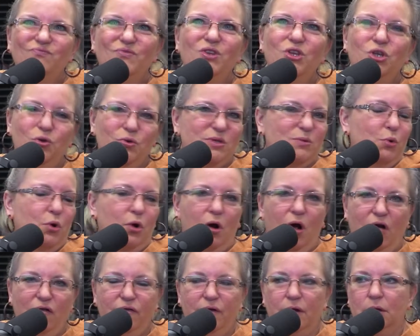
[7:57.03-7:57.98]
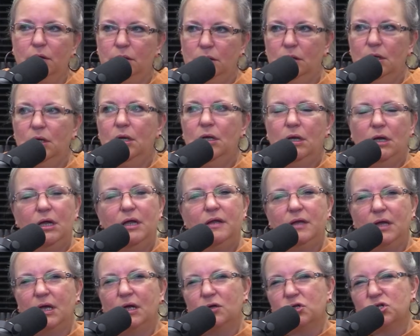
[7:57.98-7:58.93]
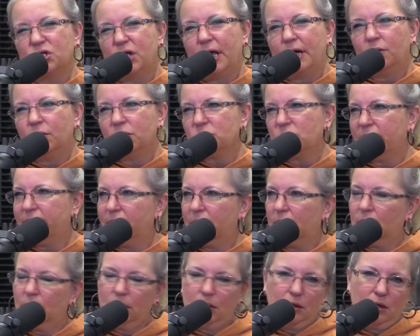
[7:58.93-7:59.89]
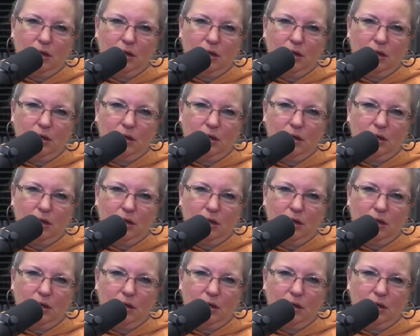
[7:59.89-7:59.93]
used more often in the English language, I think.